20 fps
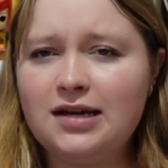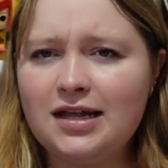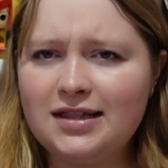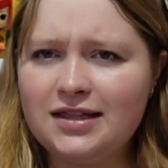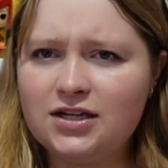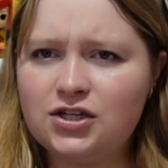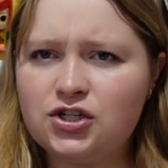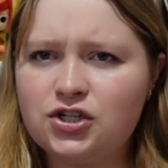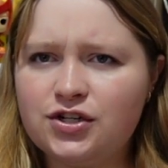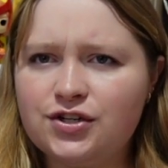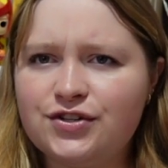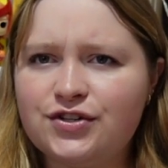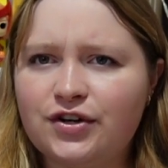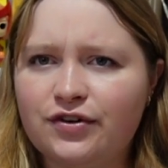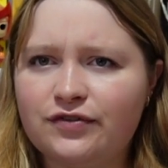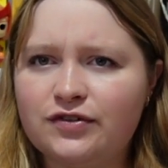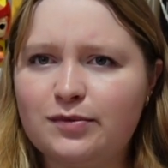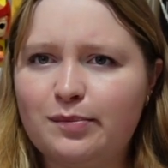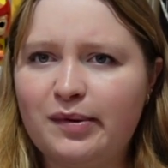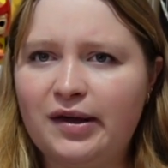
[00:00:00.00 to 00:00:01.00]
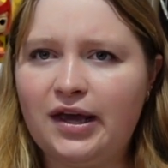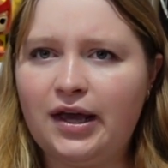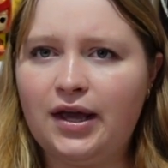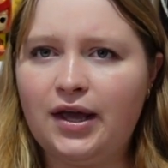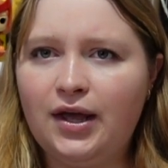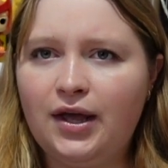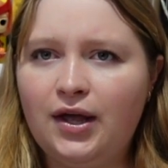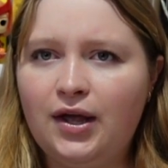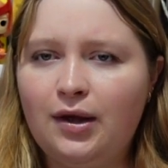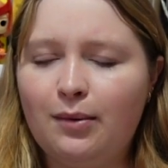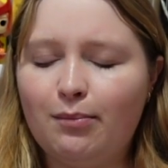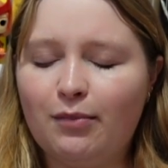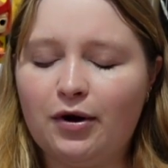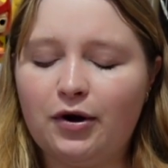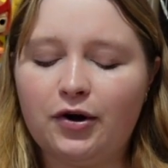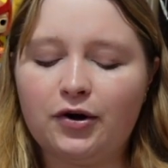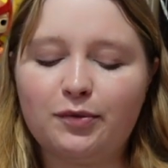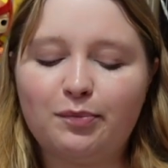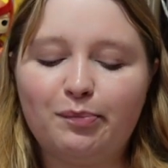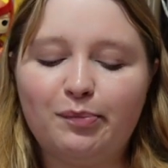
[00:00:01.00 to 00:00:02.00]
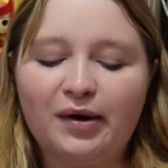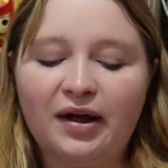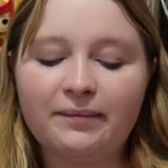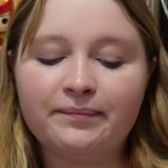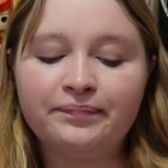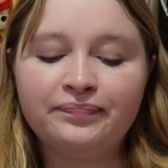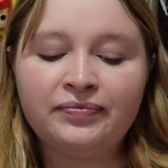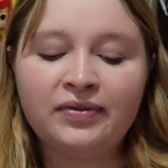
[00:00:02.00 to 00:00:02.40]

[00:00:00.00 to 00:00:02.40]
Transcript: Not that she deserved to be murdered, but